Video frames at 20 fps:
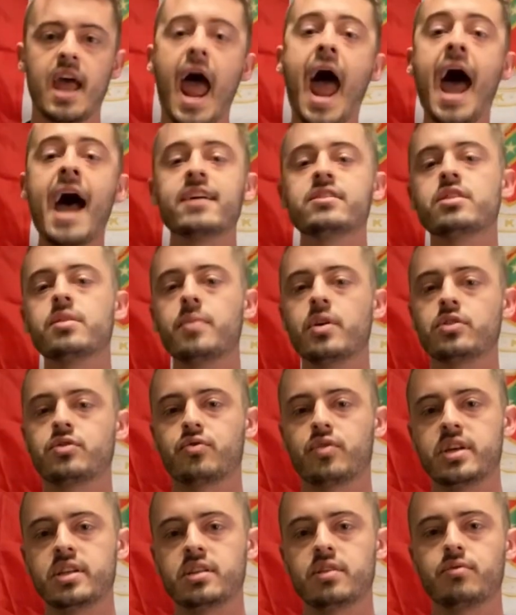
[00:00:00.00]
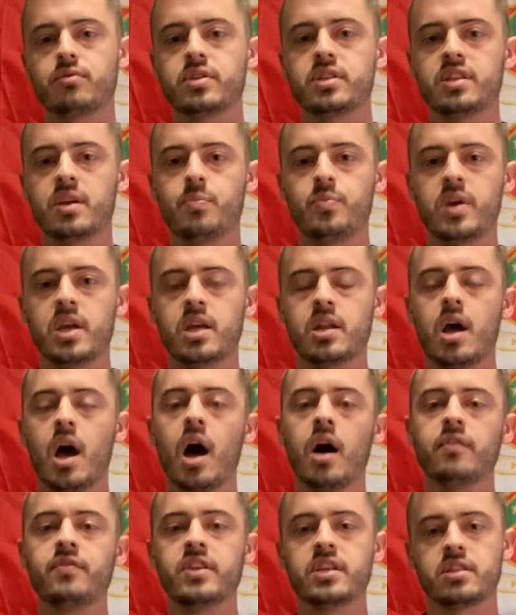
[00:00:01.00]
As the most recent recipient
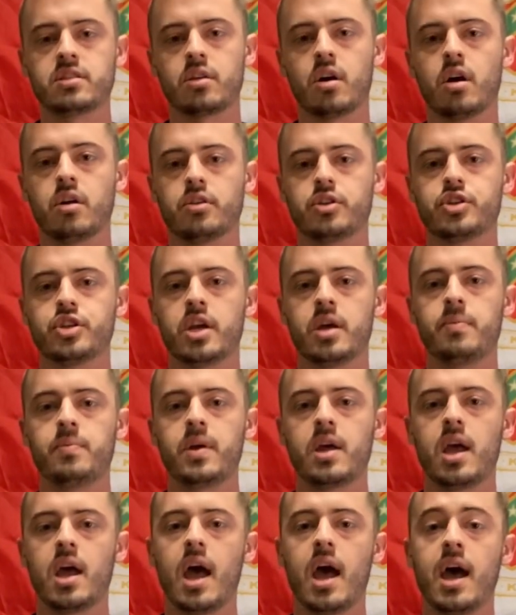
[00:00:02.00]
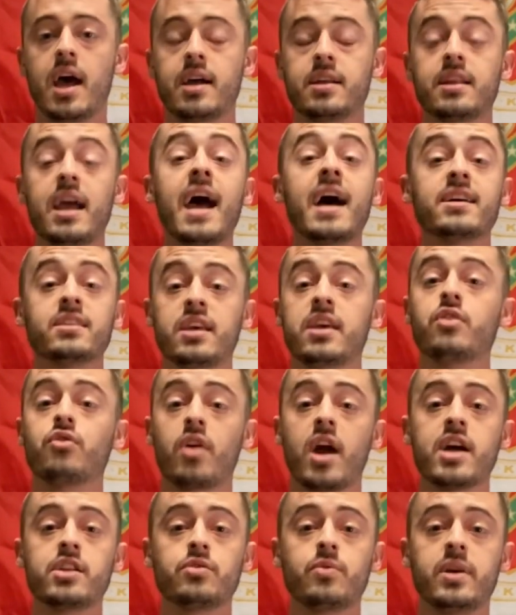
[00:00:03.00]
of this scholarship, and as a
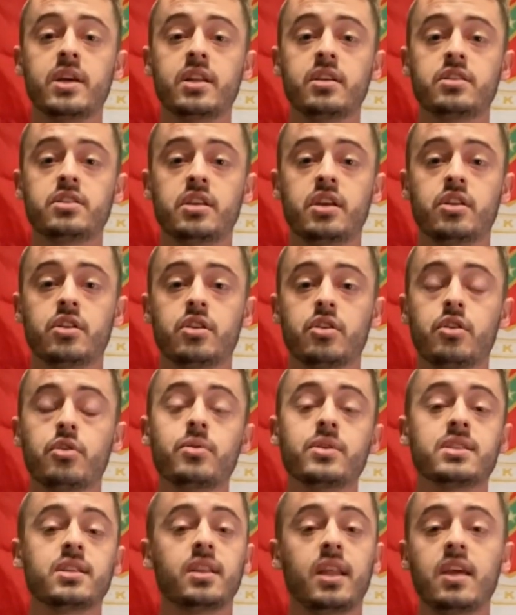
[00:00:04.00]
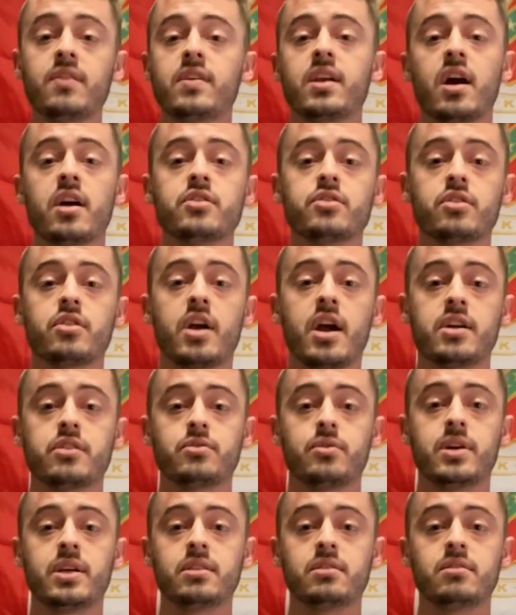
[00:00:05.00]
graduating senior who is leaving
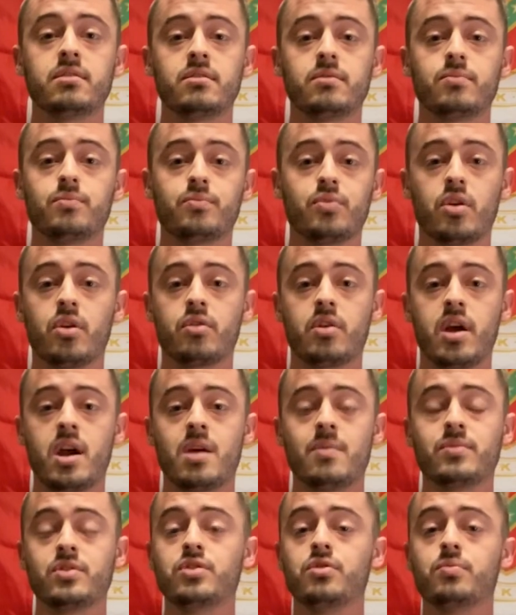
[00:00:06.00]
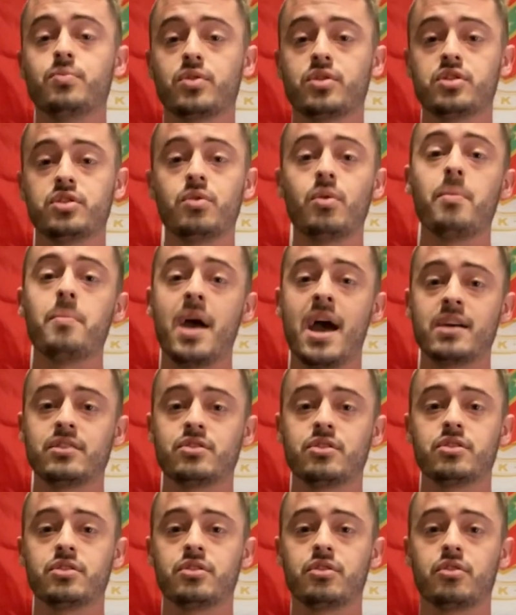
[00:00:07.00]
undergraduate program to pursue a
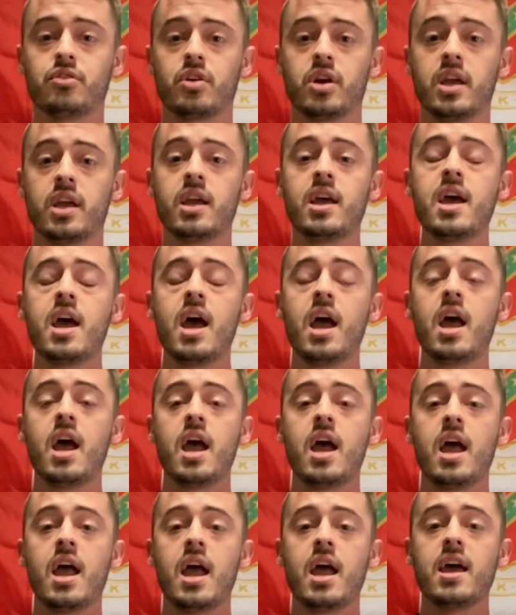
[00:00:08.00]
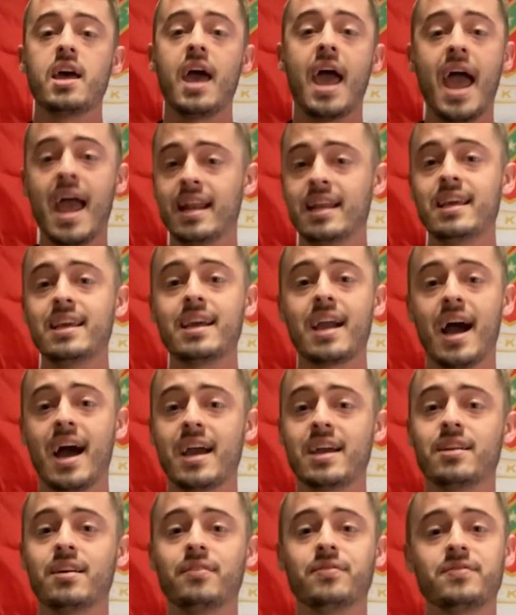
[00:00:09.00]
master's degree, any
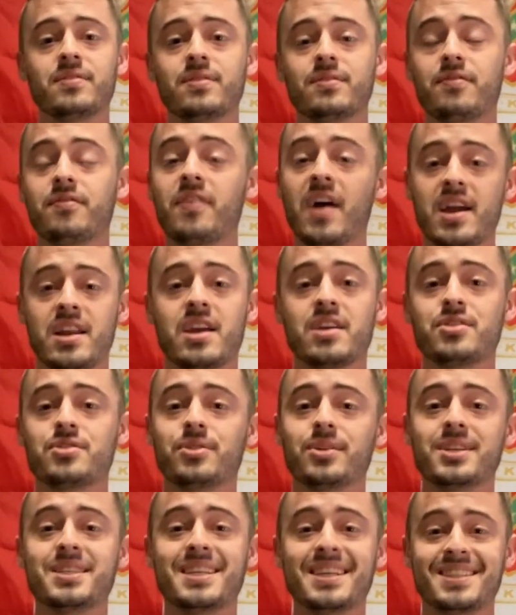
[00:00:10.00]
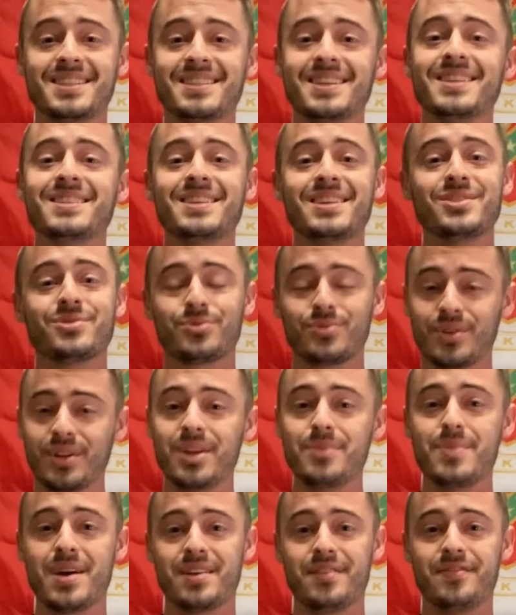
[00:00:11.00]
kind of financial assistance is
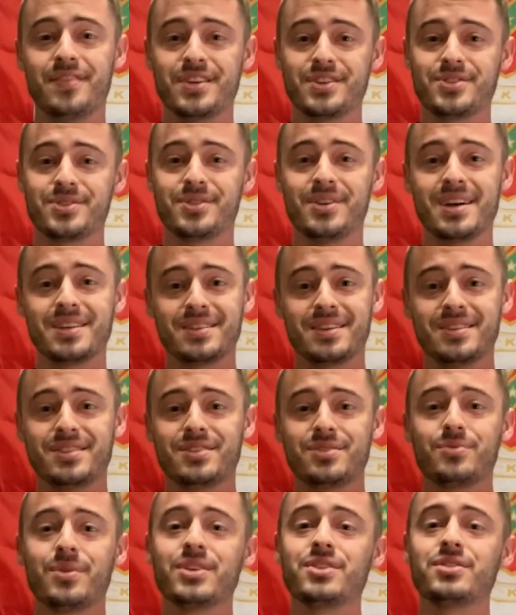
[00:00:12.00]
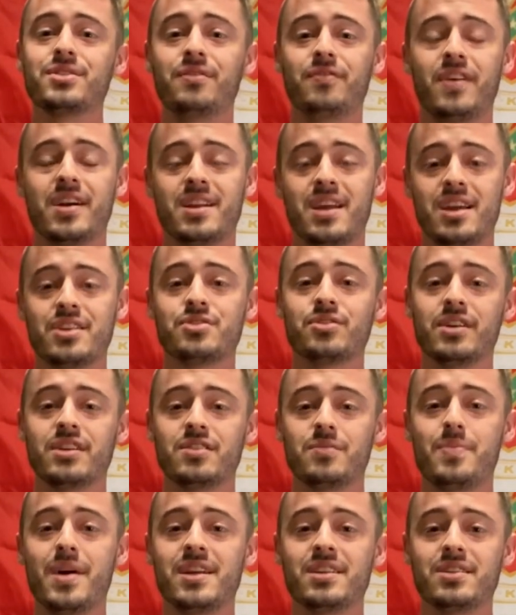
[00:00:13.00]
really beneficial as I switch to financial
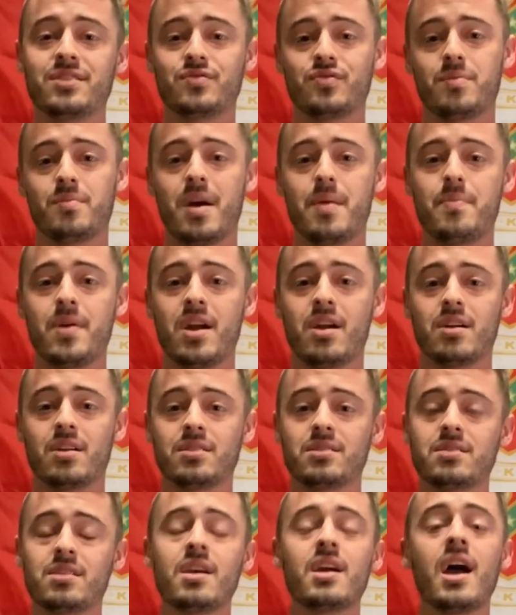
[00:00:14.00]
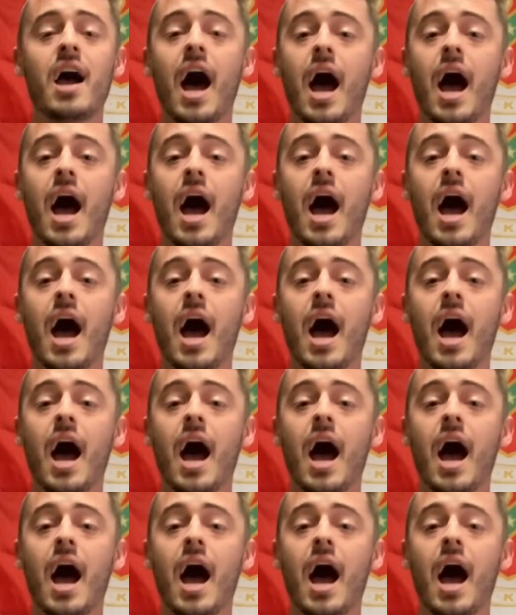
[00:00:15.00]
independence from my parents.